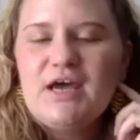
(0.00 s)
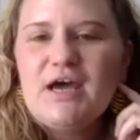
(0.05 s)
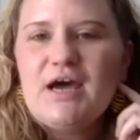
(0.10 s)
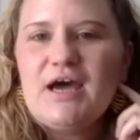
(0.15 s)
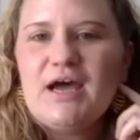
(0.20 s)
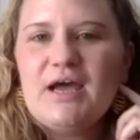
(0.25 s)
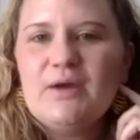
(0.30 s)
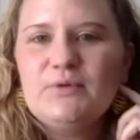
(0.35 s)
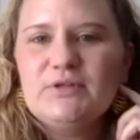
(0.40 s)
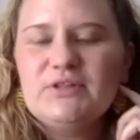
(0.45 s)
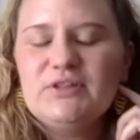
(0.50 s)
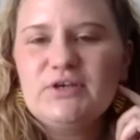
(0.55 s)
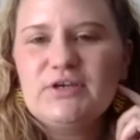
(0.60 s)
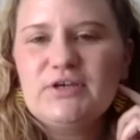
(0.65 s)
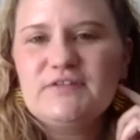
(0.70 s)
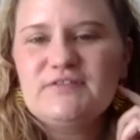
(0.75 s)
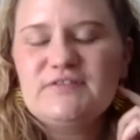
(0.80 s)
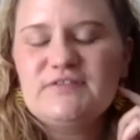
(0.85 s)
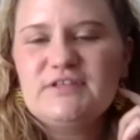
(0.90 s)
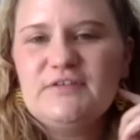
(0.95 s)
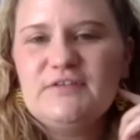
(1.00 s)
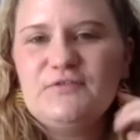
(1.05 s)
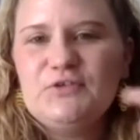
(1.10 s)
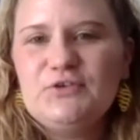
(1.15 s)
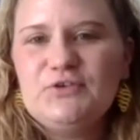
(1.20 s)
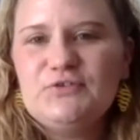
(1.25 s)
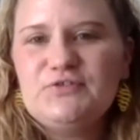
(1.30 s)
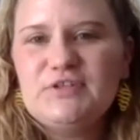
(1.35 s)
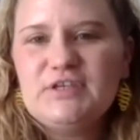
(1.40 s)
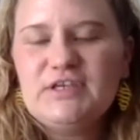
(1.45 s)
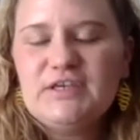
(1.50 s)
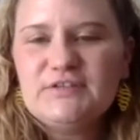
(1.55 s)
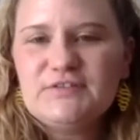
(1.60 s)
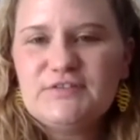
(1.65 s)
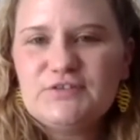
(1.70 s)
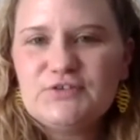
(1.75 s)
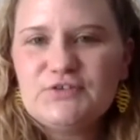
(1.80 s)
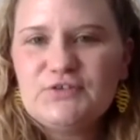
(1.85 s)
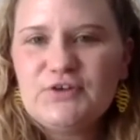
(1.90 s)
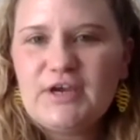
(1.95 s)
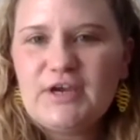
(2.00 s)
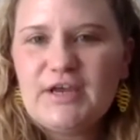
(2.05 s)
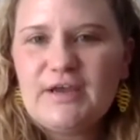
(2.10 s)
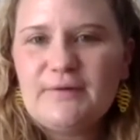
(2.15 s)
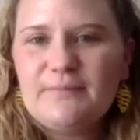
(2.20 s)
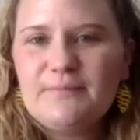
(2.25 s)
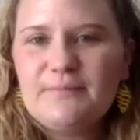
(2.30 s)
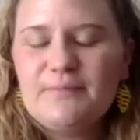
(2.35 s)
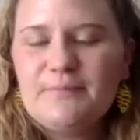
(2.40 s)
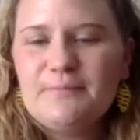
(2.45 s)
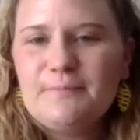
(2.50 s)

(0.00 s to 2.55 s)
I would look and see if you're using Instagram.